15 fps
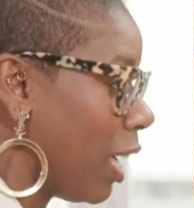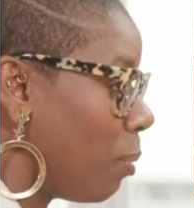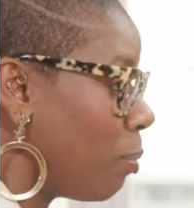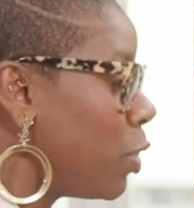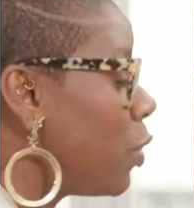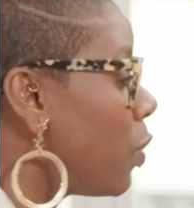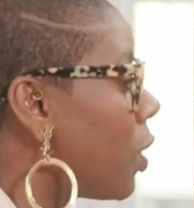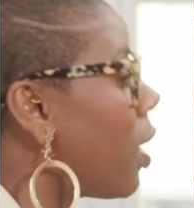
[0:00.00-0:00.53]

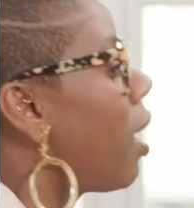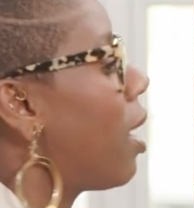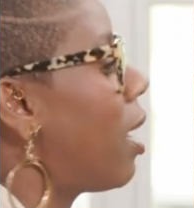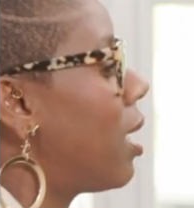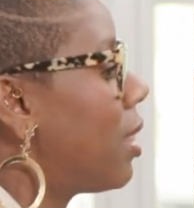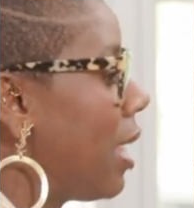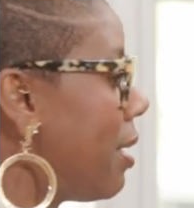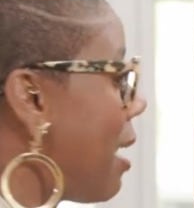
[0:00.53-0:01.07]
you
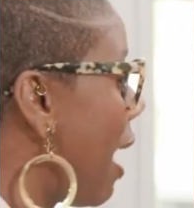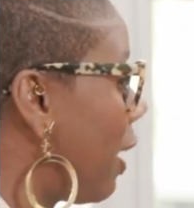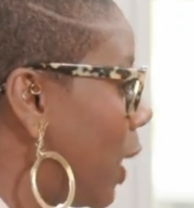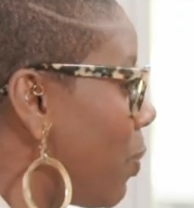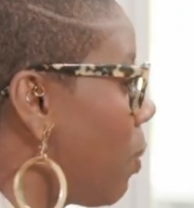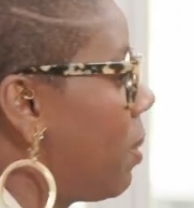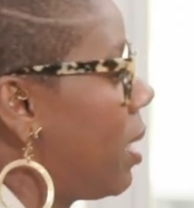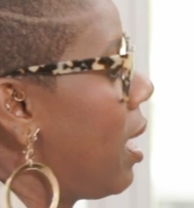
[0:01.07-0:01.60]
thought that Natalie
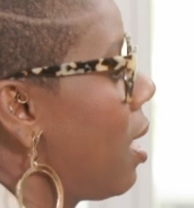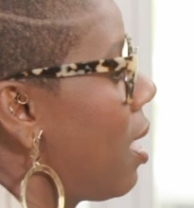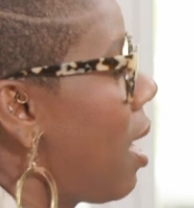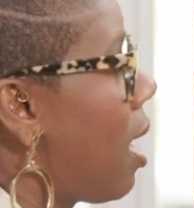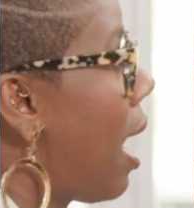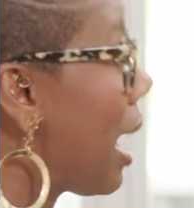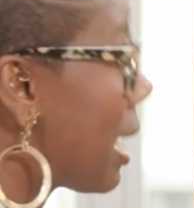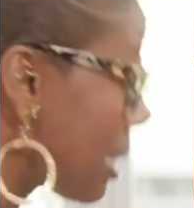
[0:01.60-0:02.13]
would be an
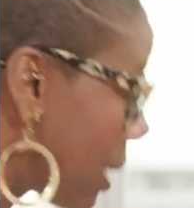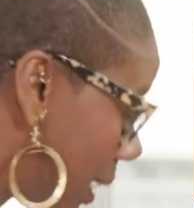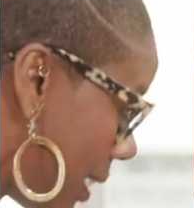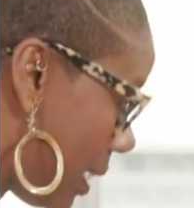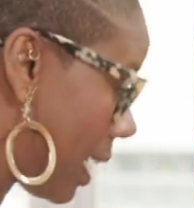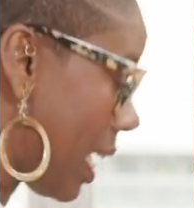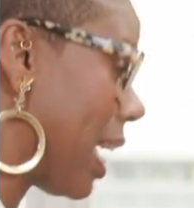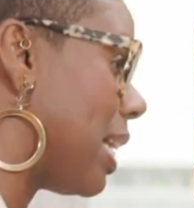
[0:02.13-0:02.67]

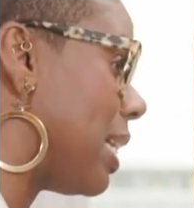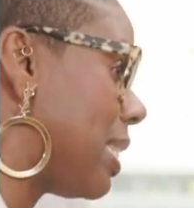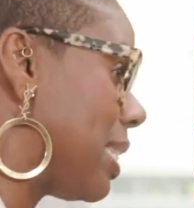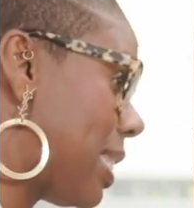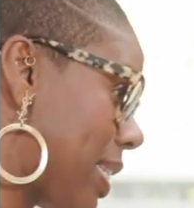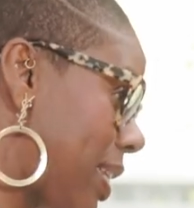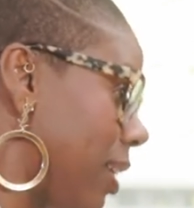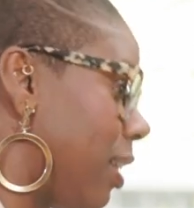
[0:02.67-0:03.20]
excellent
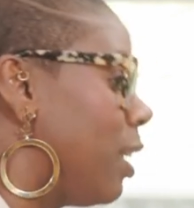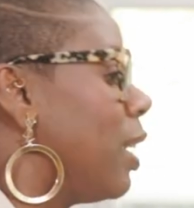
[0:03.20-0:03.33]
guest